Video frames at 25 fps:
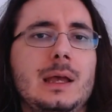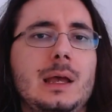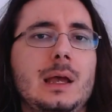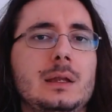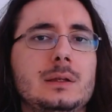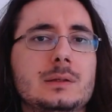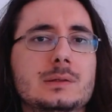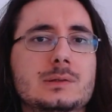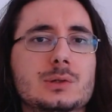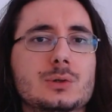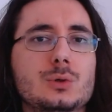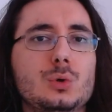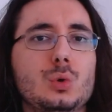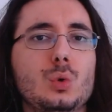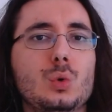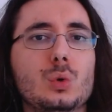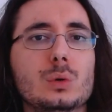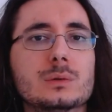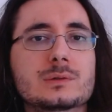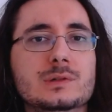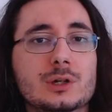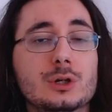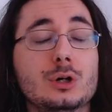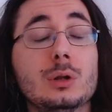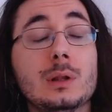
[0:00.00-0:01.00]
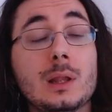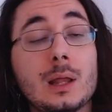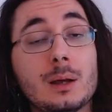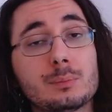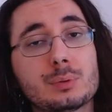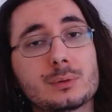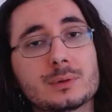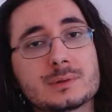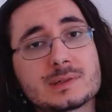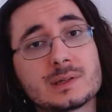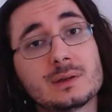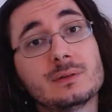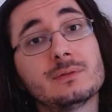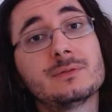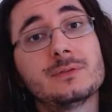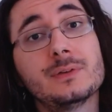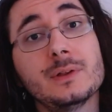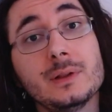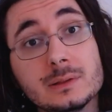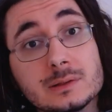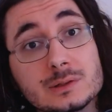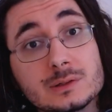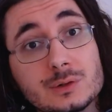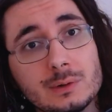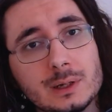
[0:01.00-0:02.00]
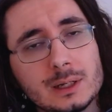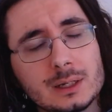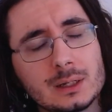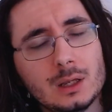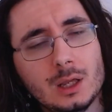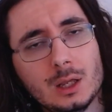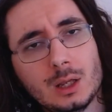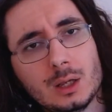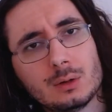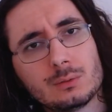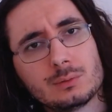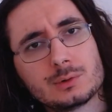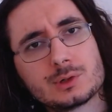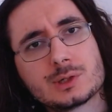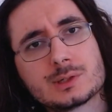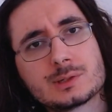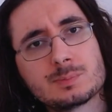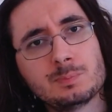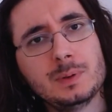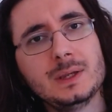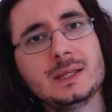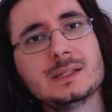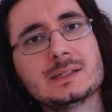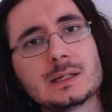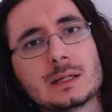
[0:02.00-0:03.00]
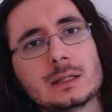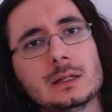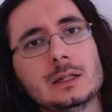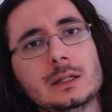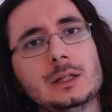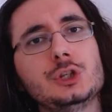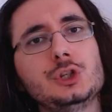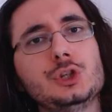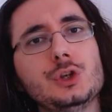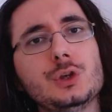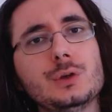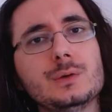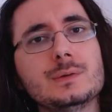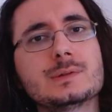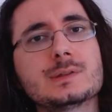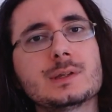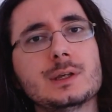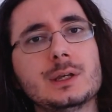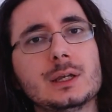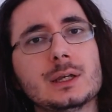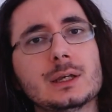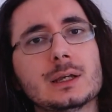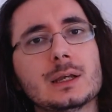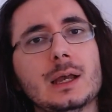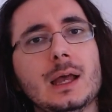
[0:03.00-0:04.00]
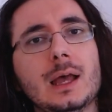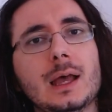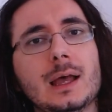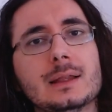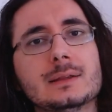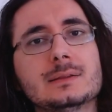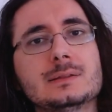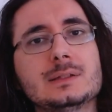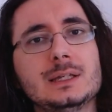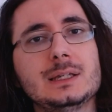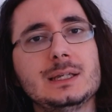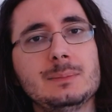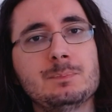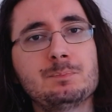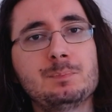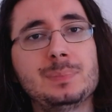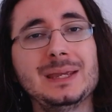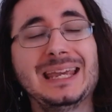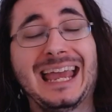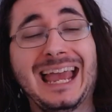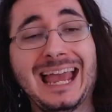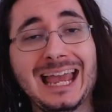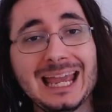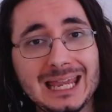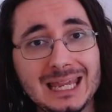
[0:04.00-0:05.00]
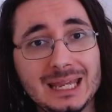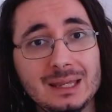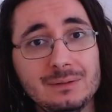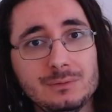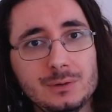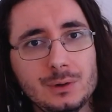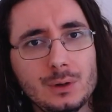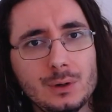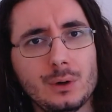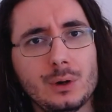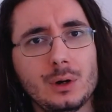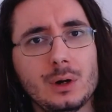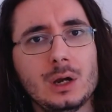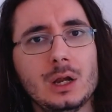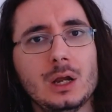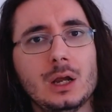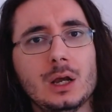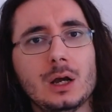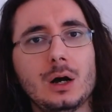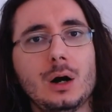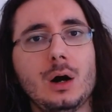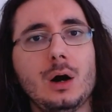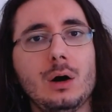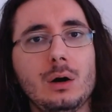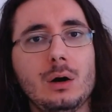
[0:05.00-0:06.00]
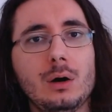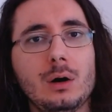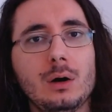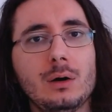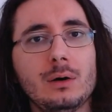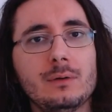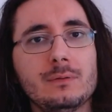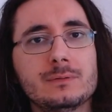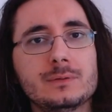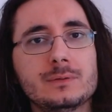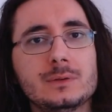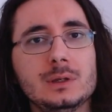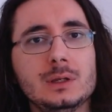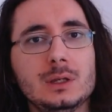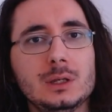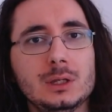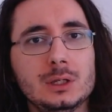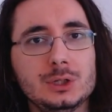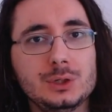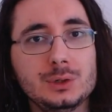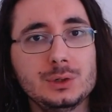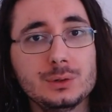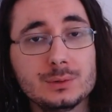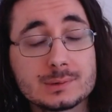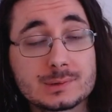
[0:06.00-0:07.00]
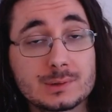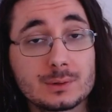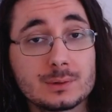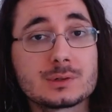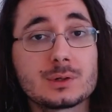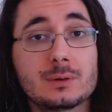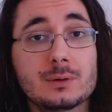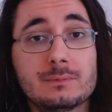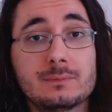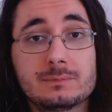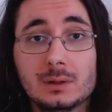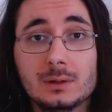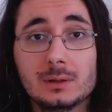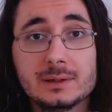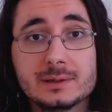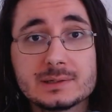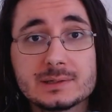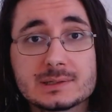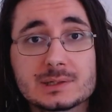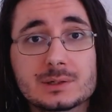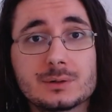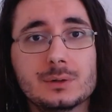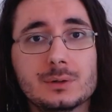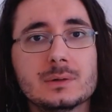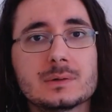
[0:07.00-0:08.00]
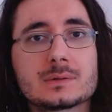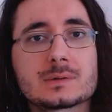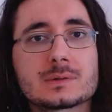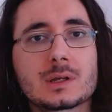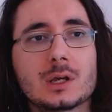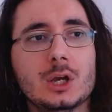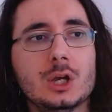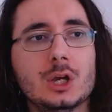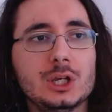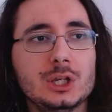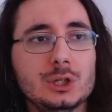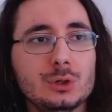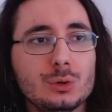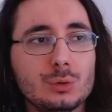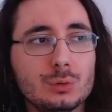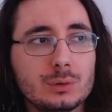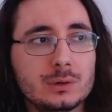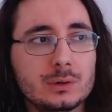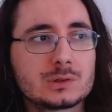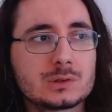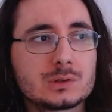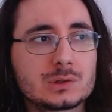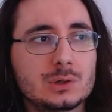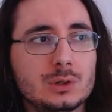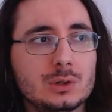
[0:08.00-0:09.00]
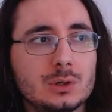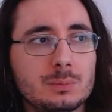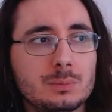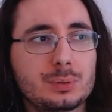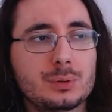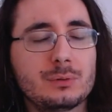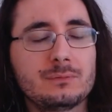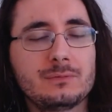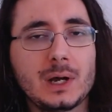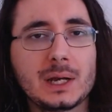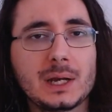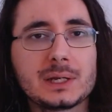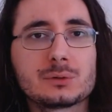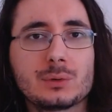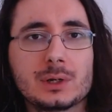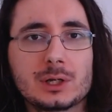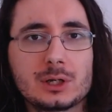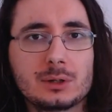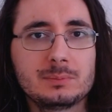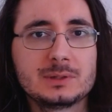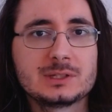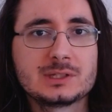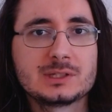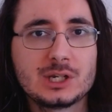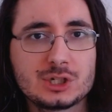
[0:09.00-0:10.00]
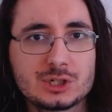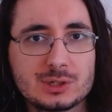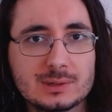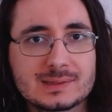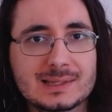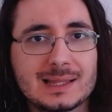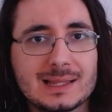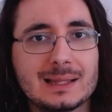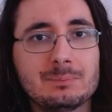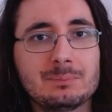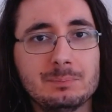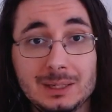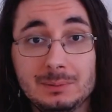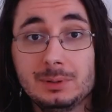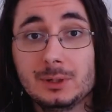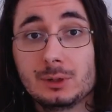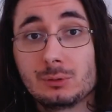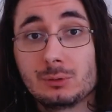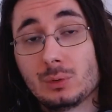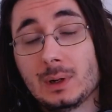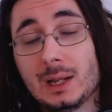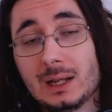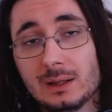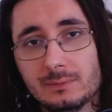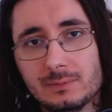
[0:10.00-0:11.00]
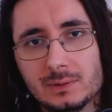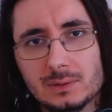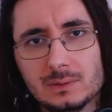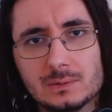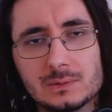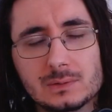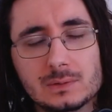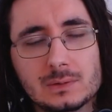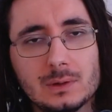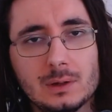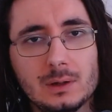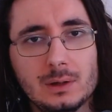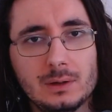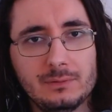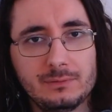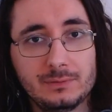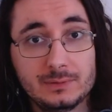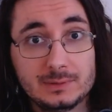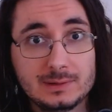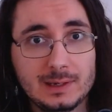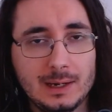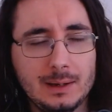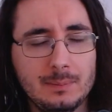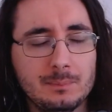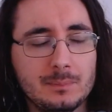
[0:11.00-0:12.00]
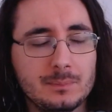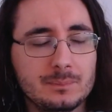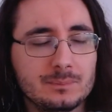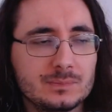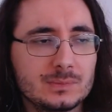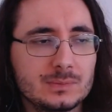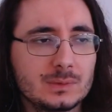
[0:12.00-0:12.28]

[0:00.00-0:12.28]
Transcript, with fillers: And it's called collaborative filtering, which is basically using the behavior of the users, of the listeners, in order to provide recommendations that may be relevant uh, for them.